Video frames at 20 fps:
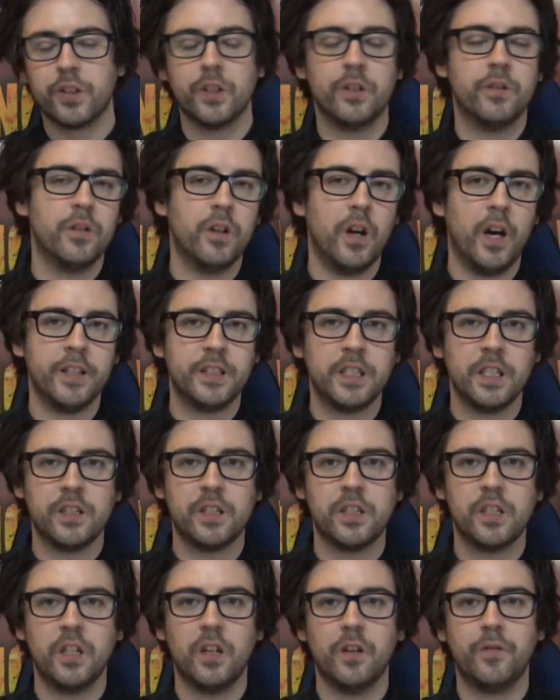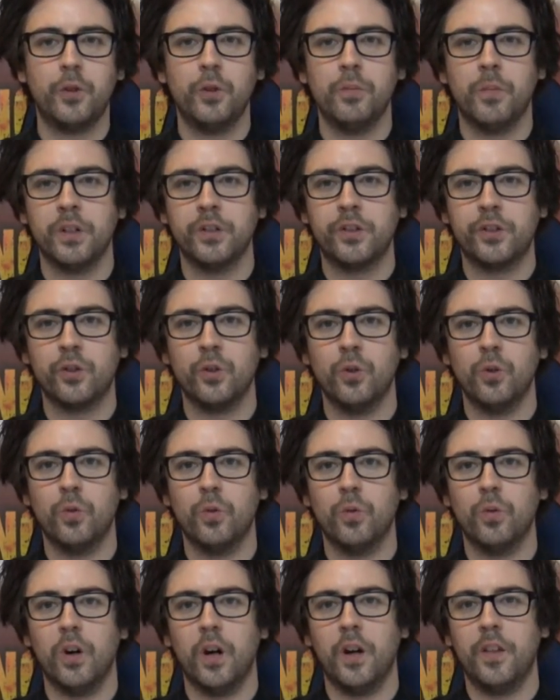And I did say a few months
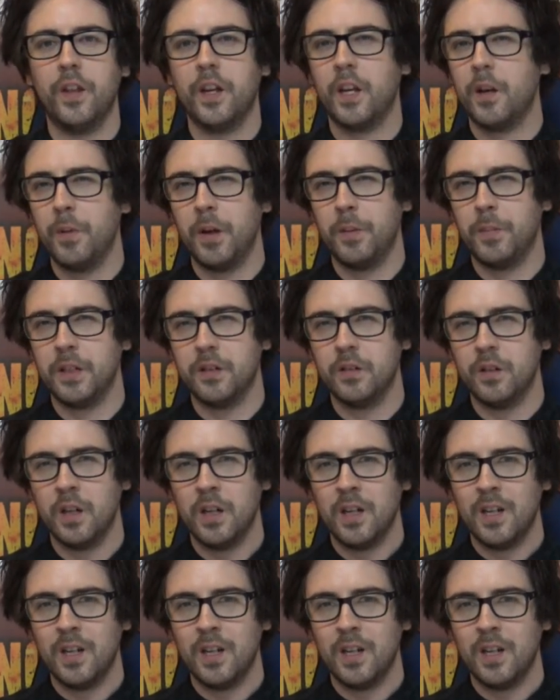ago, I think it may have been